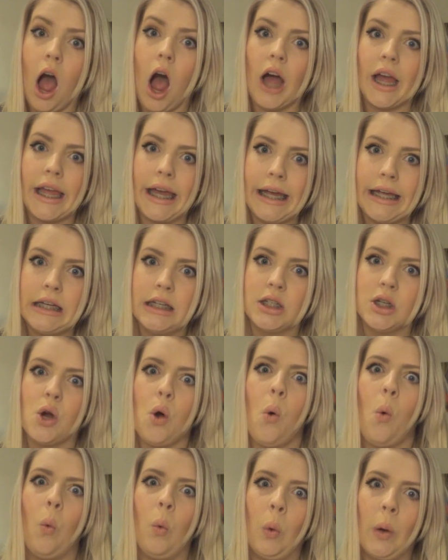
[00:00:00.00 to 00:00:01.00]
I hate
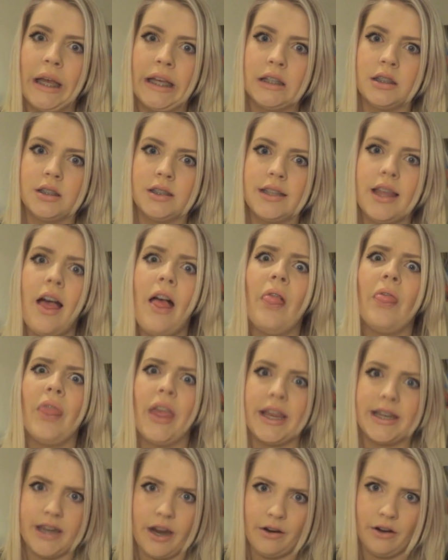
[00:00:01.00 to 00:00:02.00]
Wales.
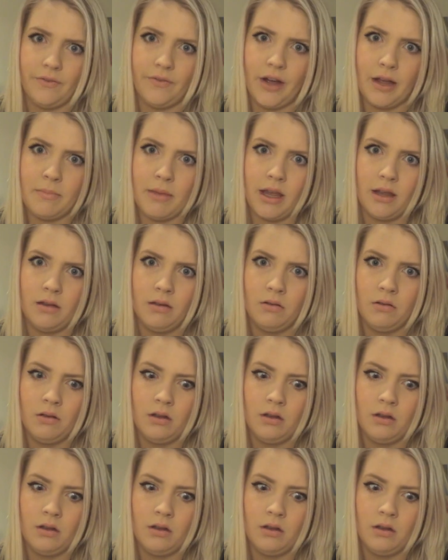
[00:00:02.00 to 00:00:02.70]
They terrify me.